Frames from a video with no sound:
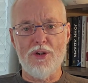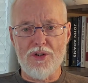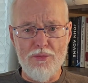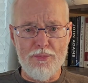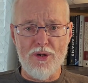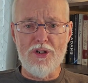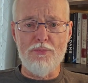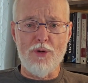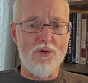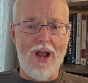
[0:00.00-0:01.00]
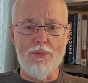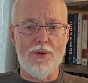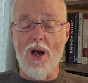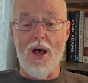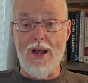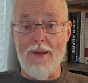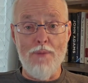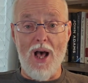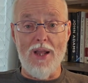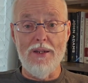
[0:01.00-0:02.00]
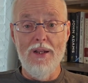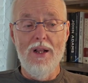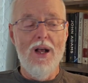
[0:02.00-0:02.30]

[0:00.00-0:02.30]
super duper right with God. I'm not.